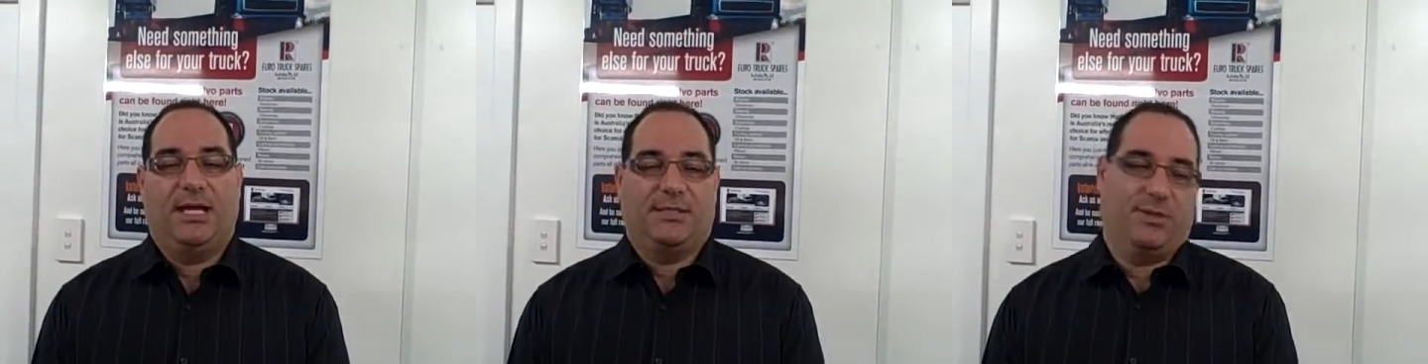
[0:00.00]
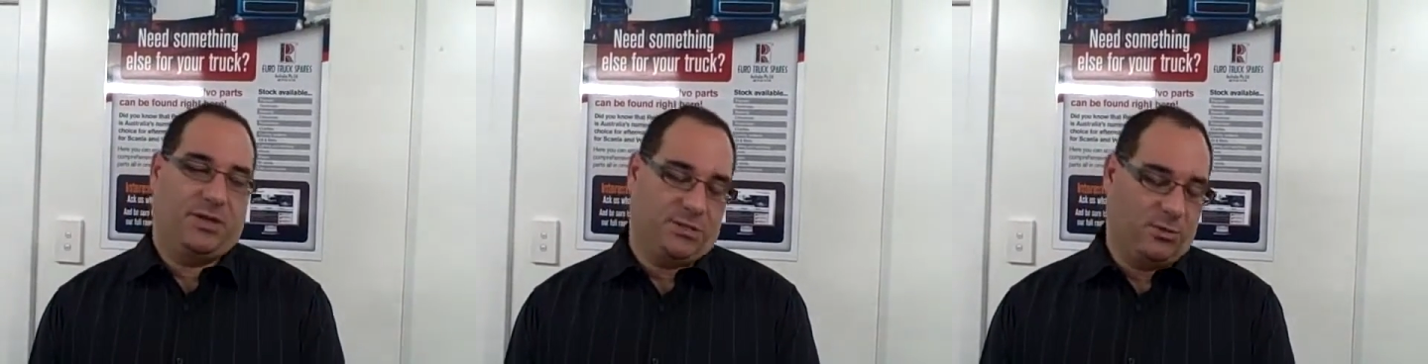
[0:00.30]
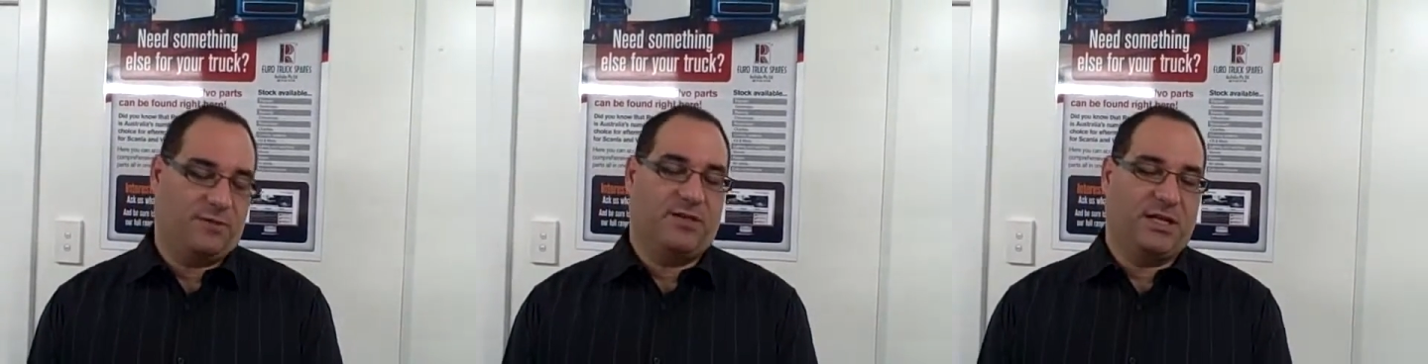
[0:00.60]
as opposed to
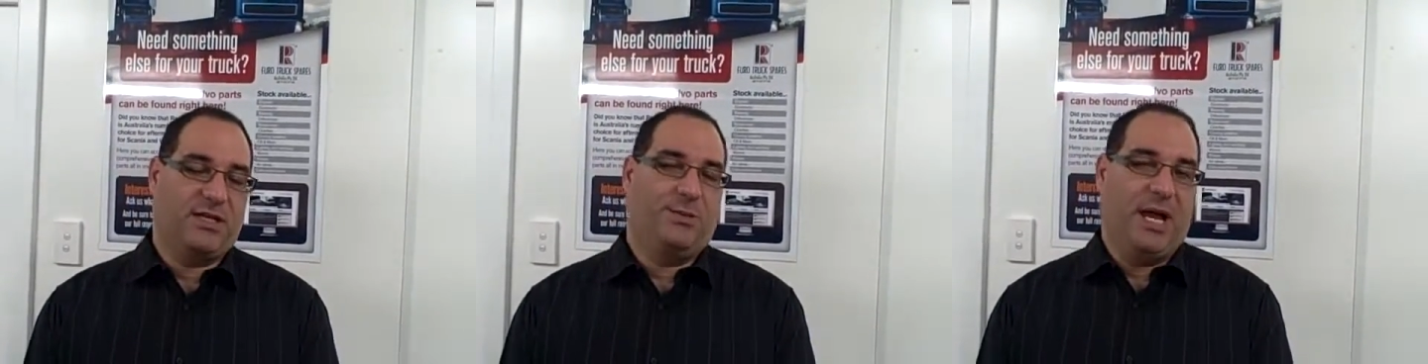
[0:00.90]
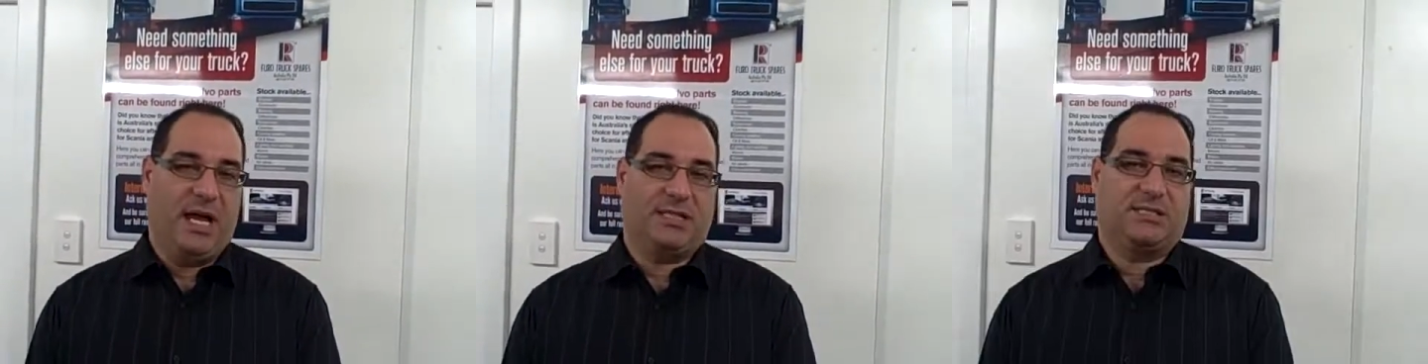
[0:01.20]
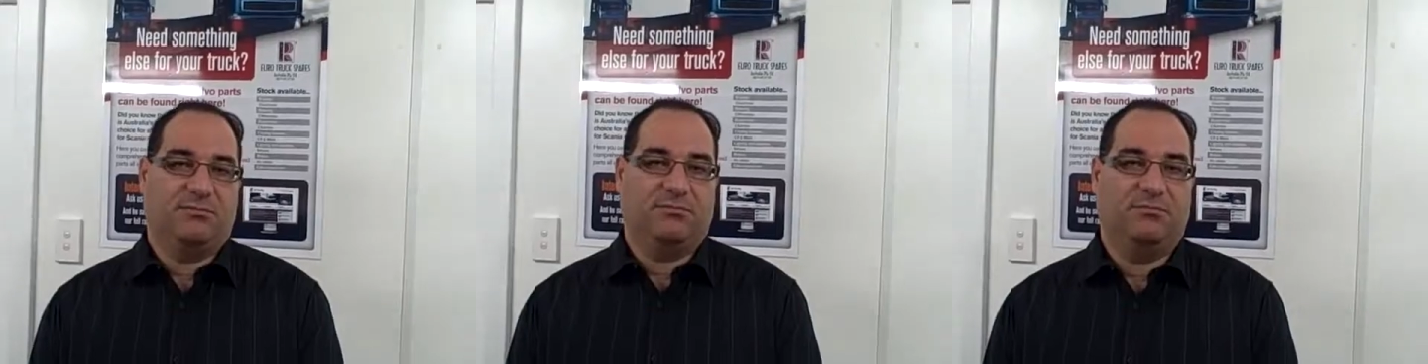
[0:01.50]
what I've done in the
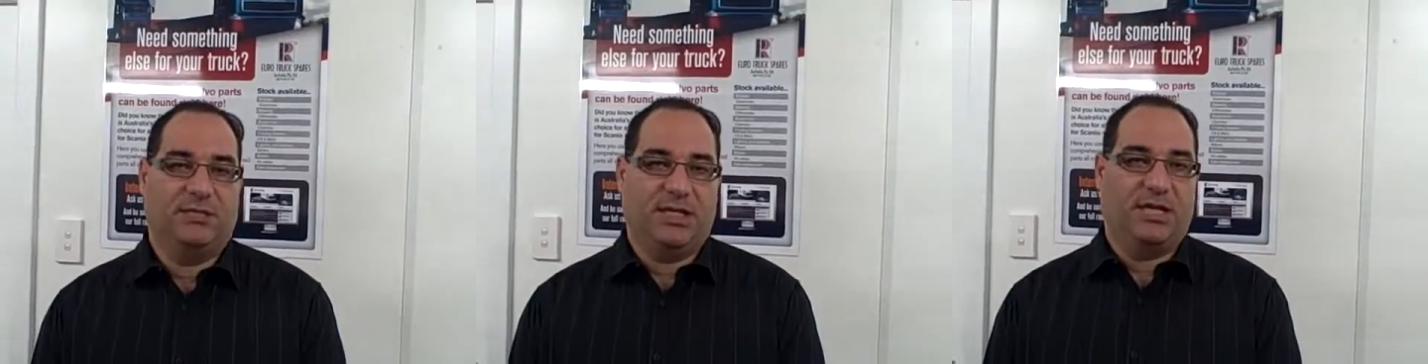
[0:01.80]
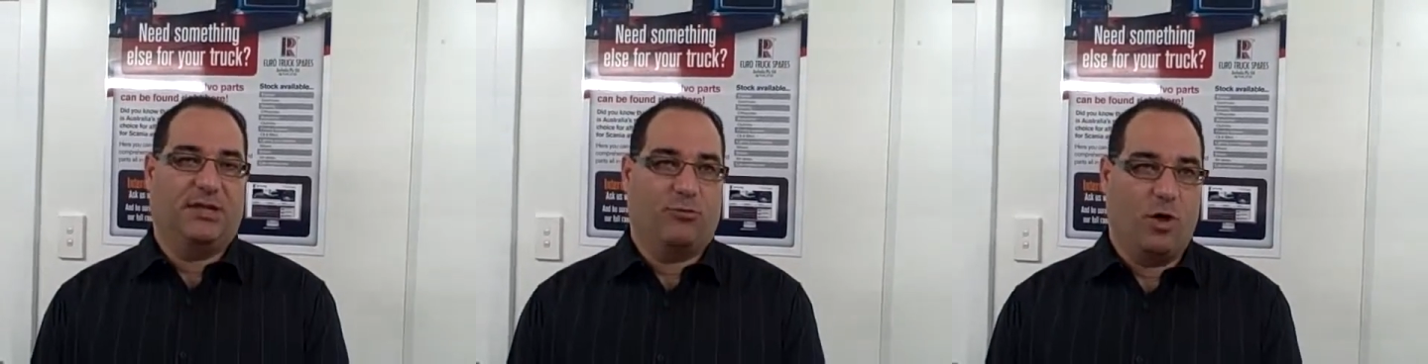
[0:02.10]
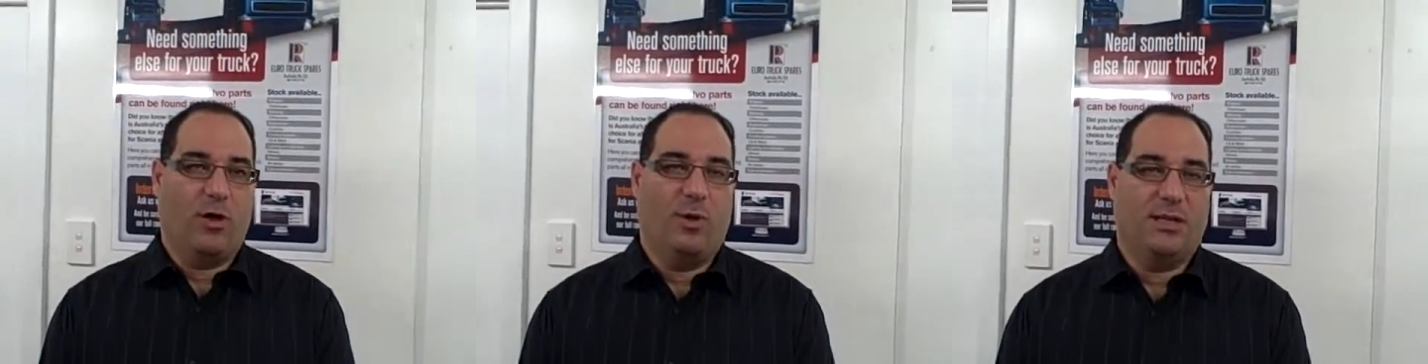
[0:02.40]
past and getting the
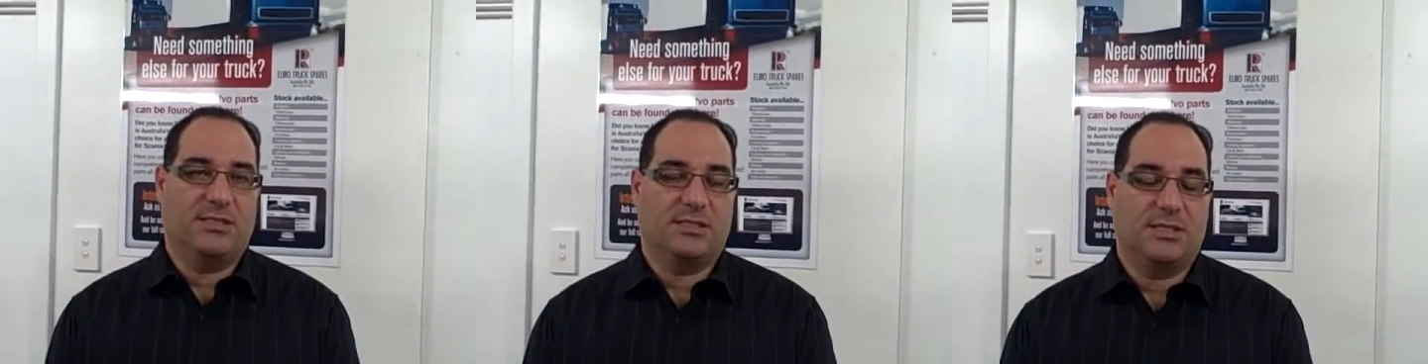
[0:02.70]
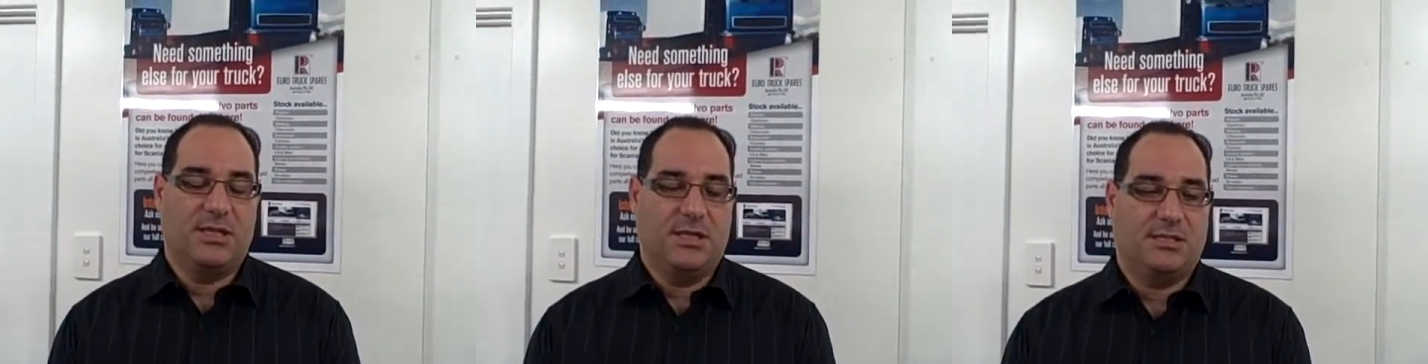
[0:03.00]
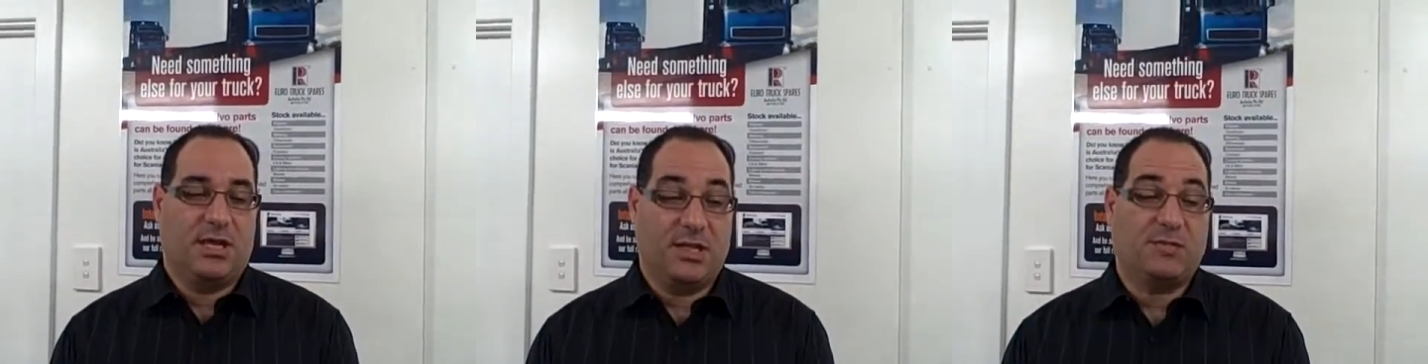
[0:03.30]
right ones.
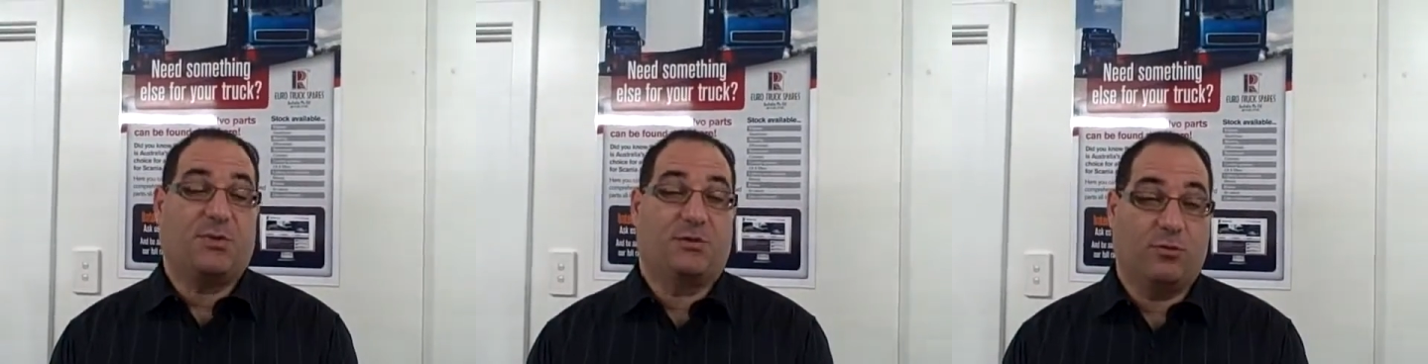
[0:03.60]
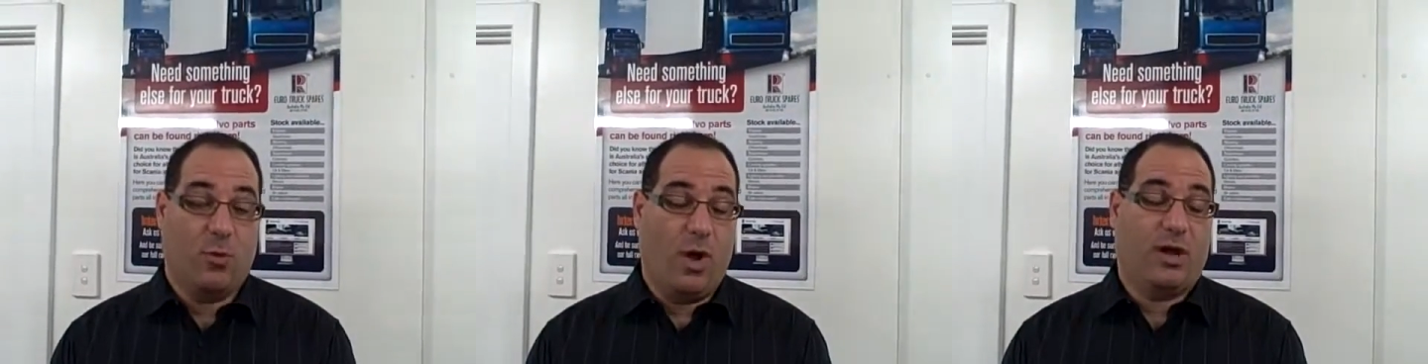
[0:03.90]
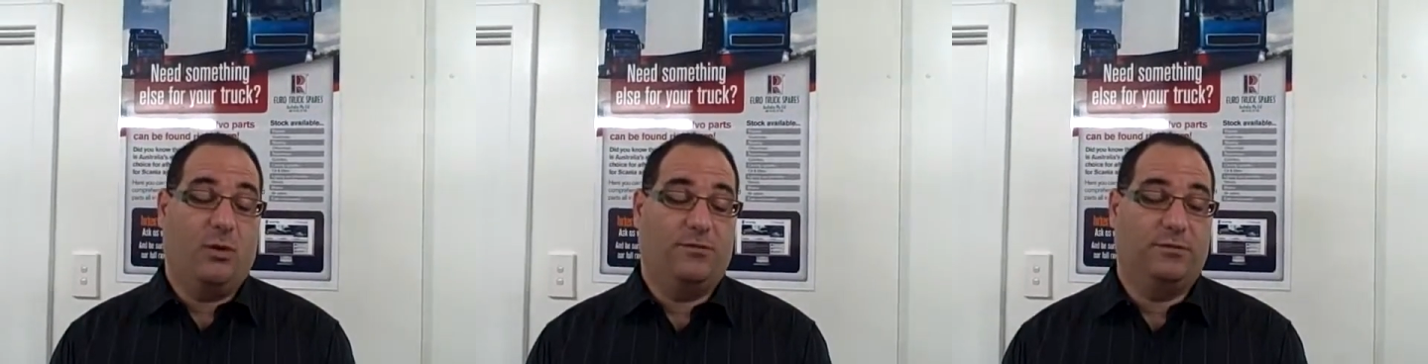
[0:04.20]
So that's been
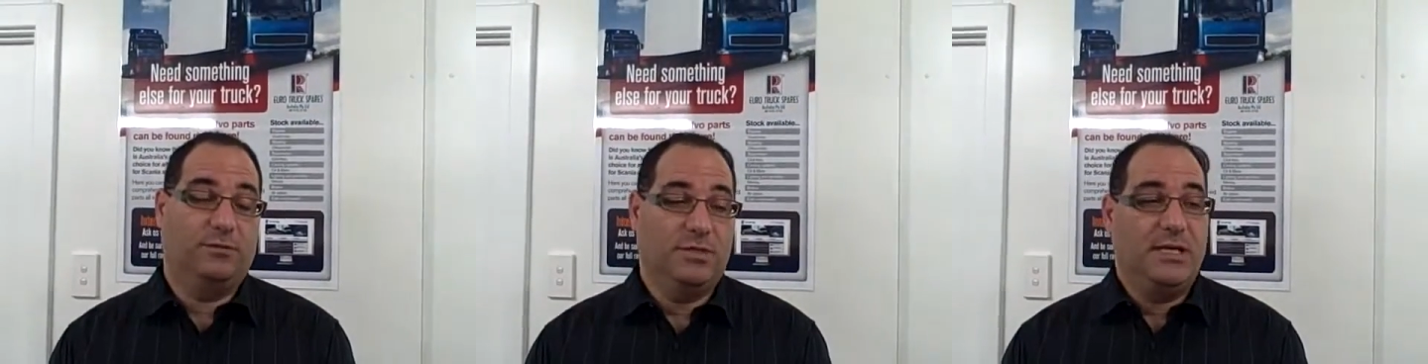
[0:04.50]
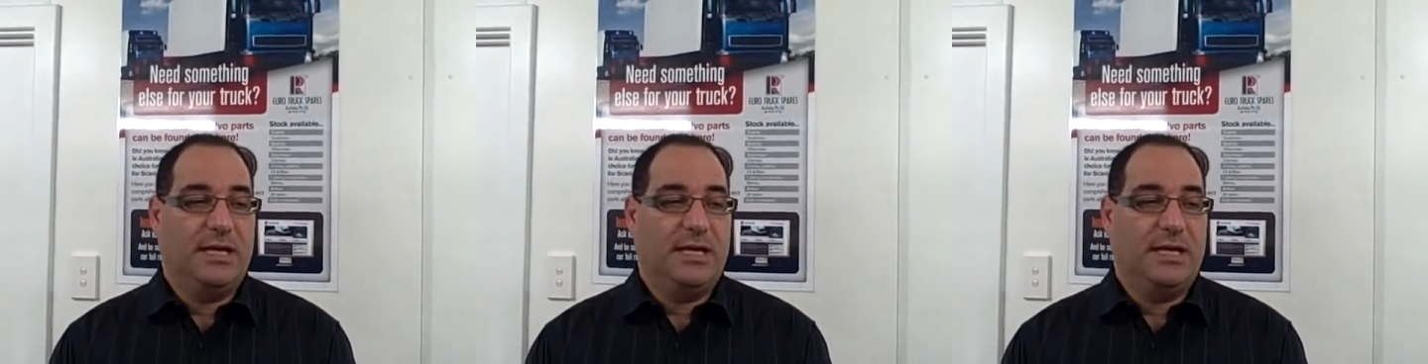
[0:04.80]
quite helpful.